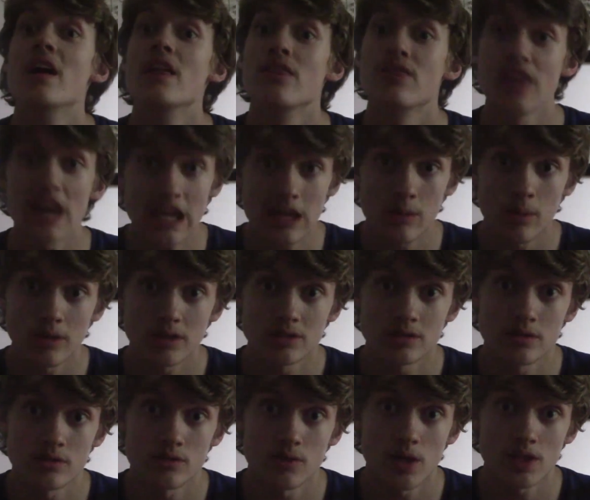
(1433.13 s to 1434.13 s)
thank you all so
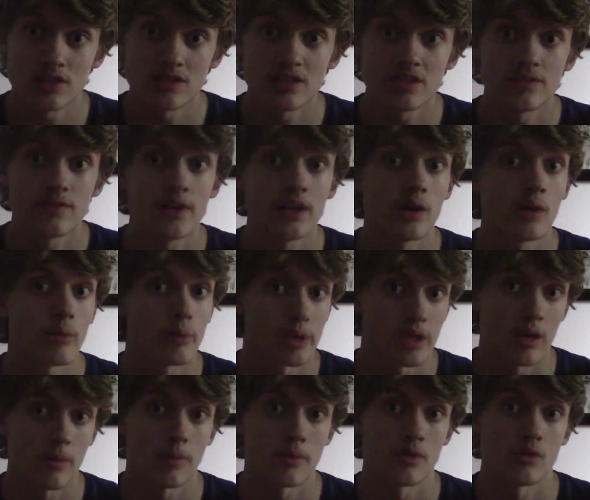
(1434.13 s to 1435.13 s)
much for watching this video. I really
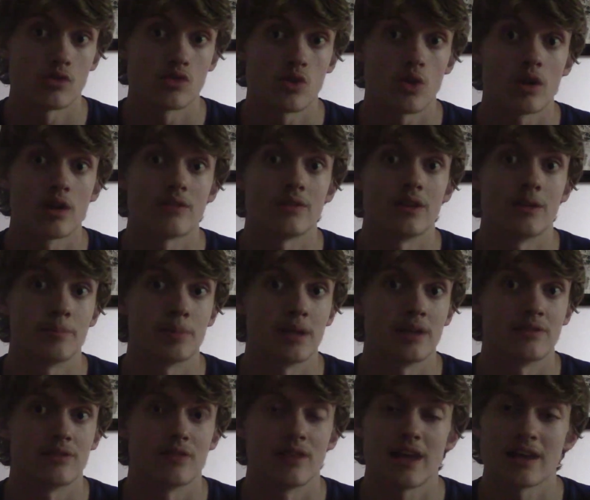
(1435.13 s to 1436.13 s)
hope you enjoyed it. If you did,
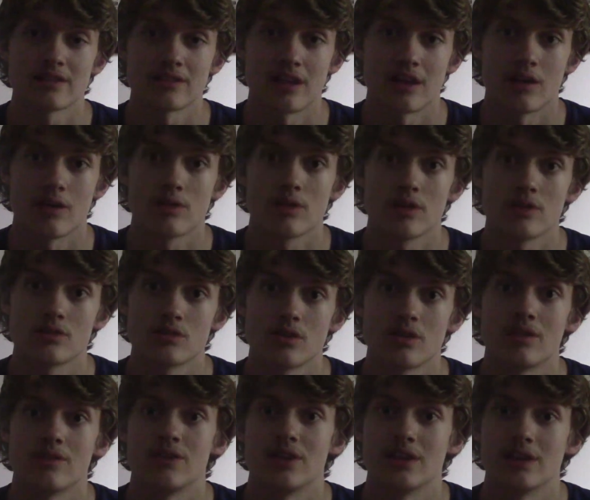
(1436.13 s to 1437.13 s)
please like, so I know that you enjoyed
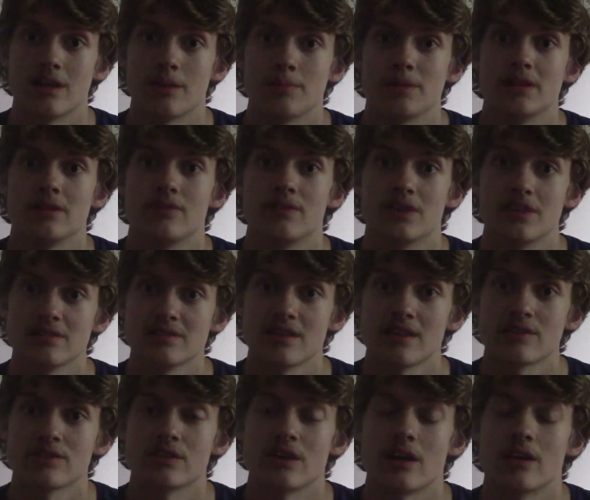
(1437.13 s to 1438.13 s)
it. If you didn't like, please leave a
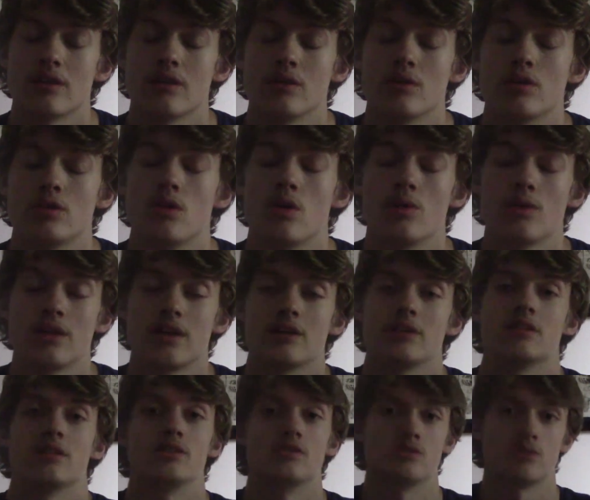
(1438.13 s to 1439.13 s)
dislike, so I know that you
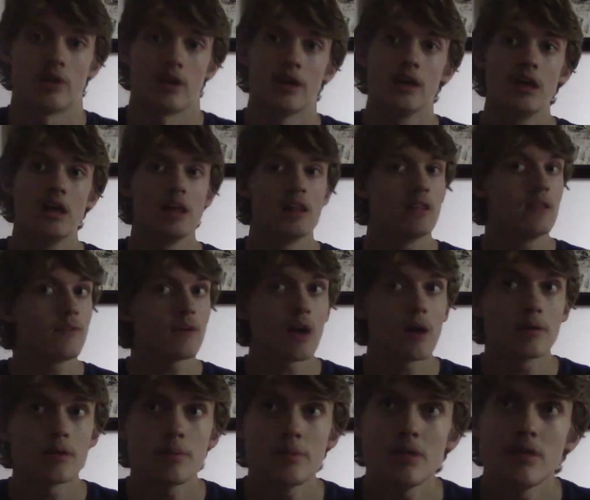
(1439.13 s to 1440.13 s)
did enjoy it. Leave a
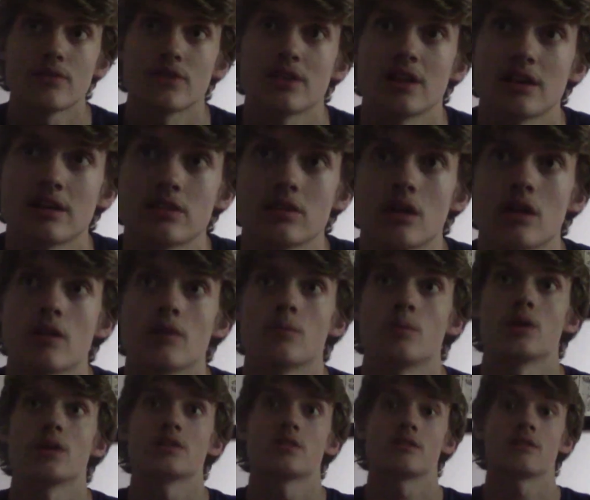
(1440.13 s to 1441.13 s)
comment below if you'd like to talk
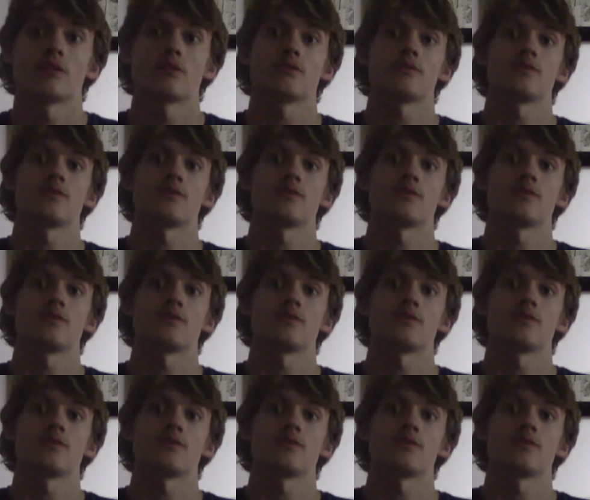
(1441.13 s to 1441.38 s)
about it, because it